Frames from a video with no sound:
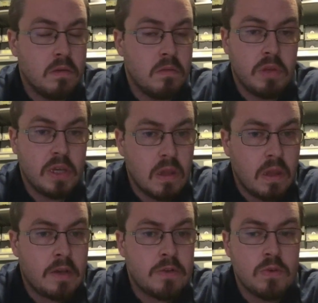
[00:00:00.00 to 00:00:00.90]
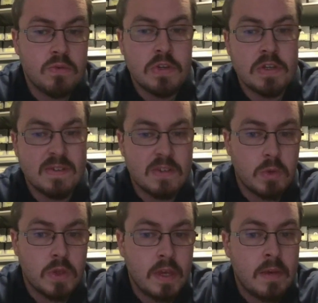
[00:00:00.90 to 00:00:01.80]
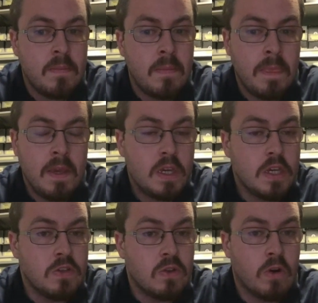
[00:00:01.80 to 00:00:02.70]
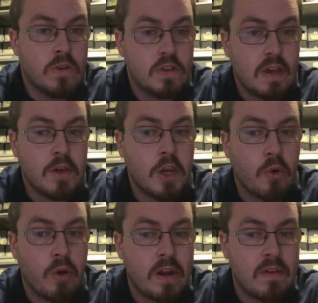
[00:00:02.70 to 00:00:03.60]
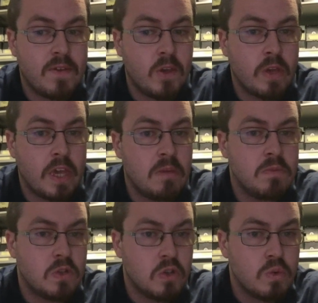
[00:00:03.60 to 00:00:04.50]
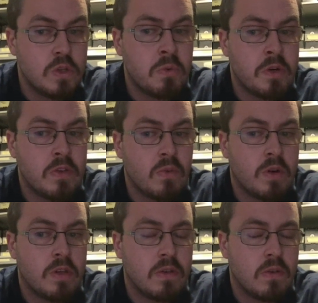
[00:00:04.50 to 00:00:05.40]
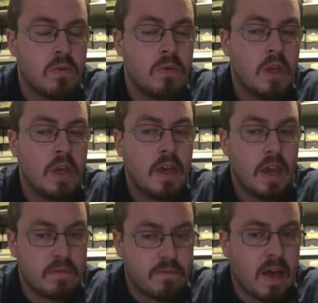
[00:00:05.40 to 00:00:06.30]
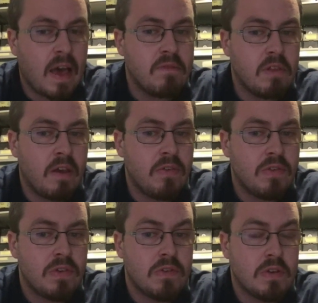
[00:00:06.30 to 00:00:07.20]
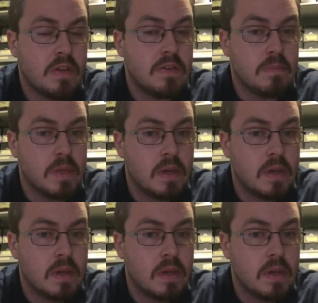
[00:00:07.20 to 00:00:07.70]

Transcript: played the last two seasons with them. He started seven career NFL games, two in 2022 and five last season. He's a big